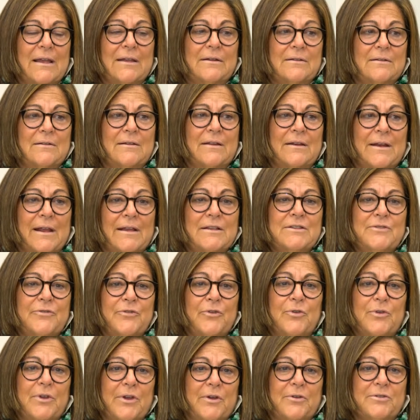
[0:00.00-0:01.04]
get the next
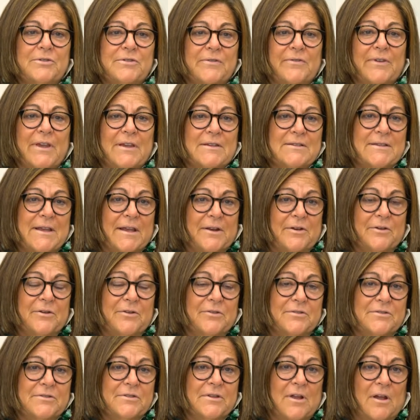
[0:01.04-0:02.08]
few years of guest
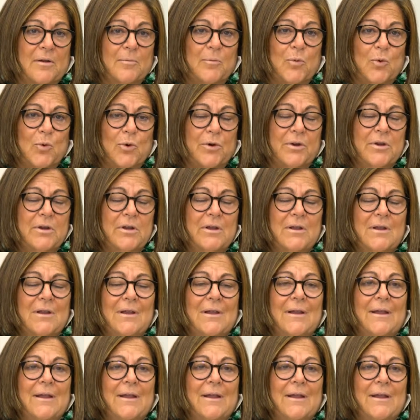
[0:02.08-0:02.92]
editors on board.